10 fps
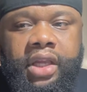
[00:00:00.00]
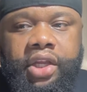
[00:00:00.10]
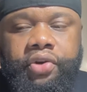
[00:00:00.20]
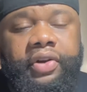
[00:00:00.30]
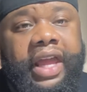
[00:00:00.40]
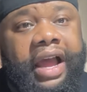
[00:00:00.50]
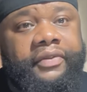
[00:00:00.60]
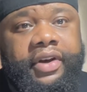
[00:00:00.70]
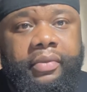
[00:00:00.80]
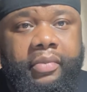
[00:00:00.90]
have
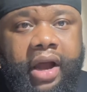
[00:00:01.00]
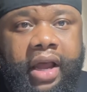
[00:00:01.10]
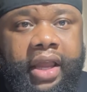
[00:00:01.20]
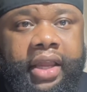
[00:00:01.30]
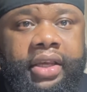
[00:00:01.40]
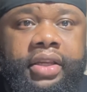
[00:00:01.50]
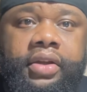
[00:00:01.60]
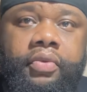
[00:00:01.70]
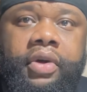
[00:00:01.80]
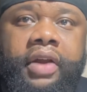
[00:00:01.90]
in their mind
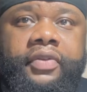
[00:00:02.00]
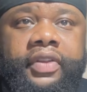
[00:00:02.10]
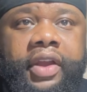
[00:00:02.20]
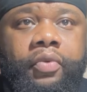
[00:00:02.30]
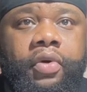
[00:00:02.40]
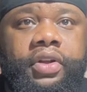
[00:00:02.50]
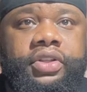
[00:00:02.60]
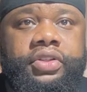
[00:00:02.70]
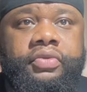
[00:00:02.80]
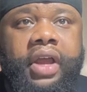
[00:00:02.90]
whatever they want
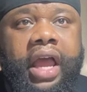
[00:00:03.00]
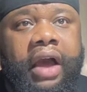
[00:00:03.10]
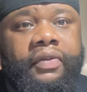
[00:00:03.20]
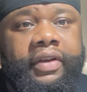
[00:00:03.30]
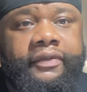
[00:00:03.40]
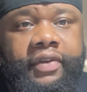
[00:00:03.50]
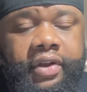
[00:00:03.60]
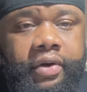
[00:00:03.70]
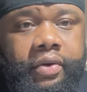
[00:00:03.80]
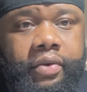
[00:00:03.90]
to, how they
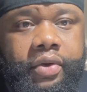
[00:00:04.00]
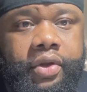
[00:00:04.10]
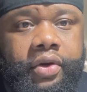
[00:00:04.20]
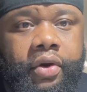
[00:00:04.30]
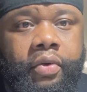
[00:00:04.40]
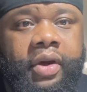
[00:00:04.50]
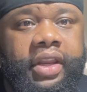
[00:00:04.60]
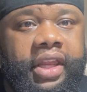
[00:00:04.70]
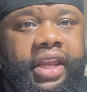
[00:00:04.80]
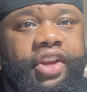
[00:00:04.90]
feel,
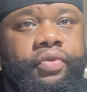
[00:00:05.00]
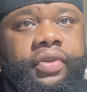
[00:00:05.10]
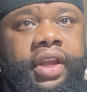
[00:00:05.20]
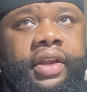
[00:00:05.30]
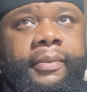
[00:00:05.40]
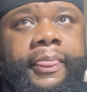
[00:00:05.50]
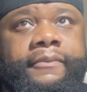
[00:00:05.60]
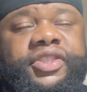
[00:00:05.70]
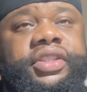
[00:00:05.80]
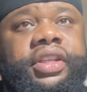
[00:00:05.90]
and they
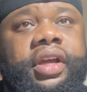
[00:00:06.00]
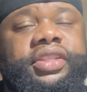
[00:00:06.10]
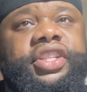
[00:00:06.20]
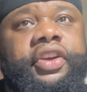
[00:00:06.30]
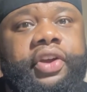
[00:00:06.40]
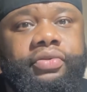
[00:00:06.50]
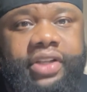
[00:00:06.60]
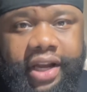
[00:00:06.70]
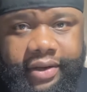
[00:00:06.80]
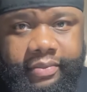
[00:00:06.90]

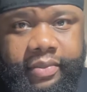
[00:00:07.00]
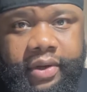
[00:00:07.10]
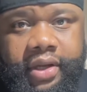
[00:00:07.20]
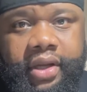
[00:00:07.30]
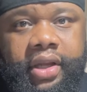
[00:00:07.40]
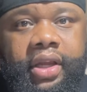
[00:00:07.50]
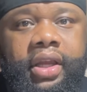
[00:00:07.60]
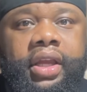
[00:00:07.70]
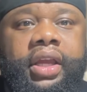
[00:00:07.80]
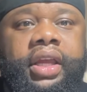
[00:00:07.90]
stereotype.
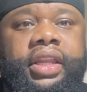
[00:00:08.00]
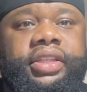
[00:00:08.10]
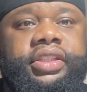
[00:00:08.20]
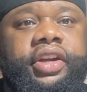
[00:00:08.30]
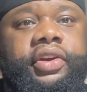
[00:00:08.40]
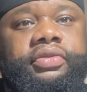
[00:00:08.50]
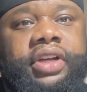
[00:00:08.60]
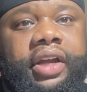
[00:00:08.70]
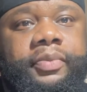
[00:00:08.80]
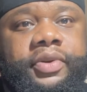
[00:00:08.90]
They
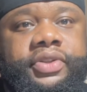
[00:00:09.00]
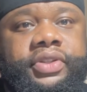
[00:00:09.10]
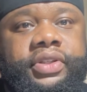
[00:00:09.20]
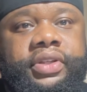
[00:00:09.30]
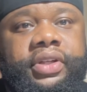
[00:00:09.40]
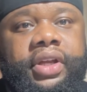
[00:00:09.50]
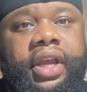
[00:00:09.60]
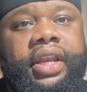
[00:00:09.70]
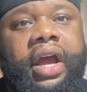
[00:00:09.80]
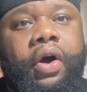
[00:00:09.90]
stereotype us,
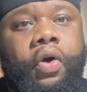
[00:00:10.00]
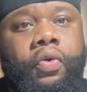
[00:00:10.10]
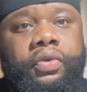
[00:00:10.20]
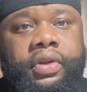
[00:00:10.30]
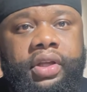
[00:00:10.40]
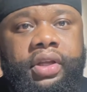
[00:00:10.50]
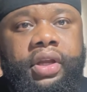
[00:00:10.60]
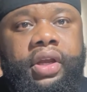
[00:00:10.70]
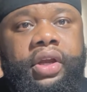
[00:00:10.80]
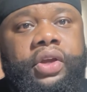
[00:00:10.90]
and not only
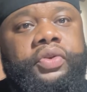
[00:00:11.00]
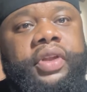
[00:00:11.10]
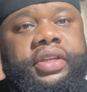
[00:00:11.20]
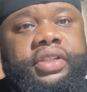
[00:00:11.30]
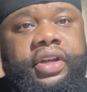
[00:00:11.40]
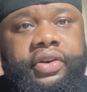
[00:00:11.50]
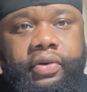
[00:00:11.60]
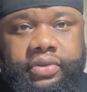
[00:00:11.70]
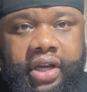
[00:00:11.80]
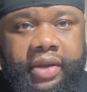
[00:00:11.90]
do they
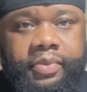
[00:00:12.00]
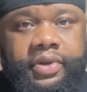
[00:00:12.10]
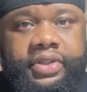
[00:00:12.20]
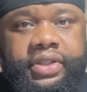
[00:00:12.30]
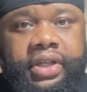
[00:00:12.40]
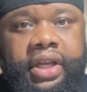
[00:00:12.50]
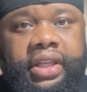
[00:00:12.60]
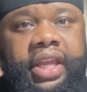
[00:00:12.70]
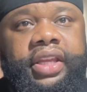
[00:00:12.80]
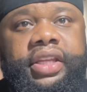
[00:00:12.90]
stereotype us,
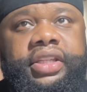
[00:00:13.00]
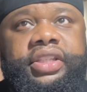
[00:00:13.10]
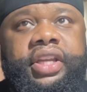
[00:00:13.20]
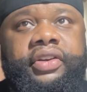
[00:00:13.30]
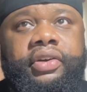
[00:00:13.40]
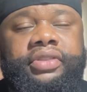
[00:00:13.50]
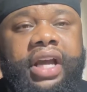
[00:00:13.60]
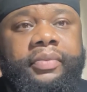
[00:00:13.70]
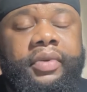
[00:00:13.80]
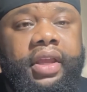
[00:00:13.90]
they
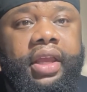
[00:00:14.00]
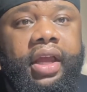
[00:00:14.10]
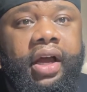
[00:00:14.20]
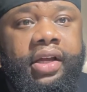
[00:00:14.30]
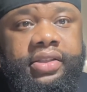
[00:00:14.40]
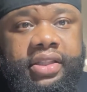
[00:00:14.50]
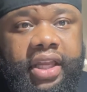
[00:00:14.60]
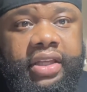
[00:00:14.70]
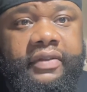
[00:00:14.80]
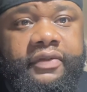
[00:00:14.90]
stereotype us
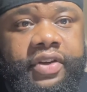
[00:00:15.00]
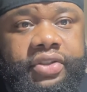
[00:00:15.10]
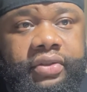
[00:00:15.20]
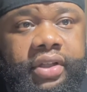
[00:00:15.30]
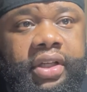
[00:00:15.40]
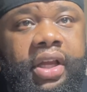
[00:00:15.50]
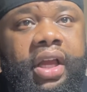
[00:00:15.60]
individually.